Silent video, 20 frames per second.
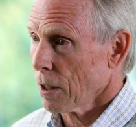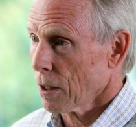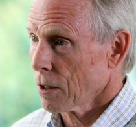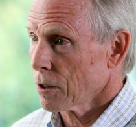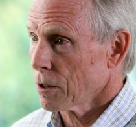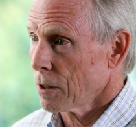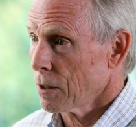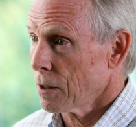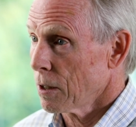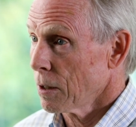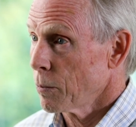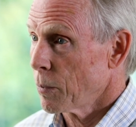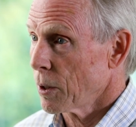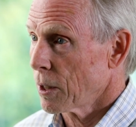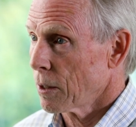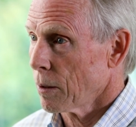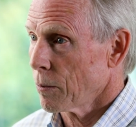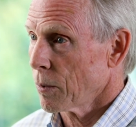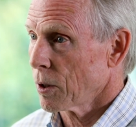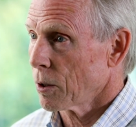actually did
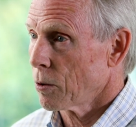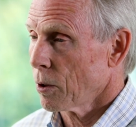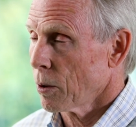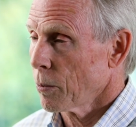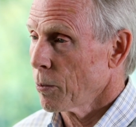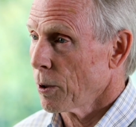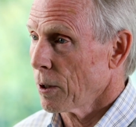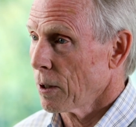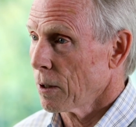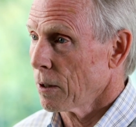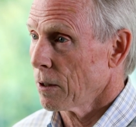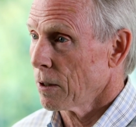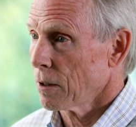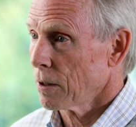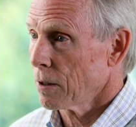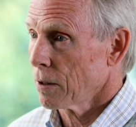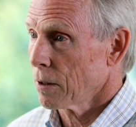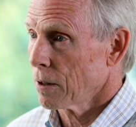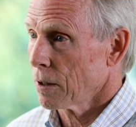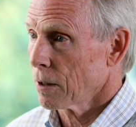become incorporated
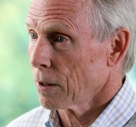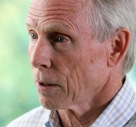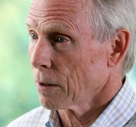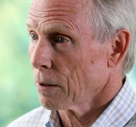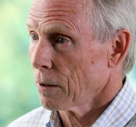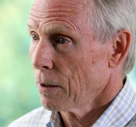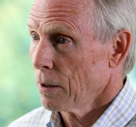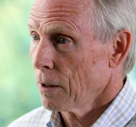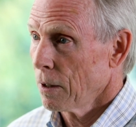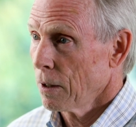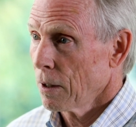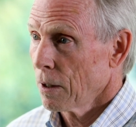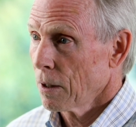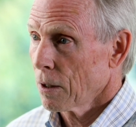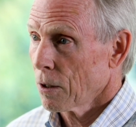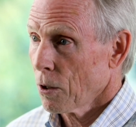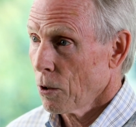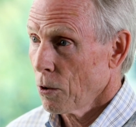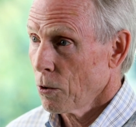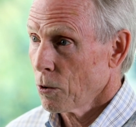into the
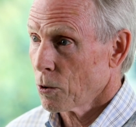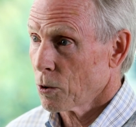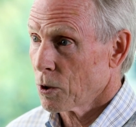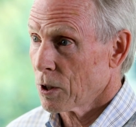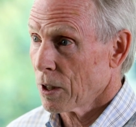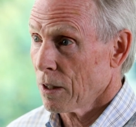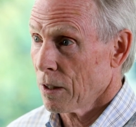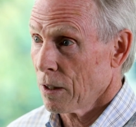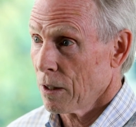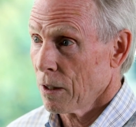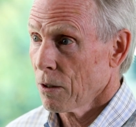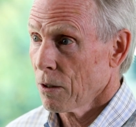codes and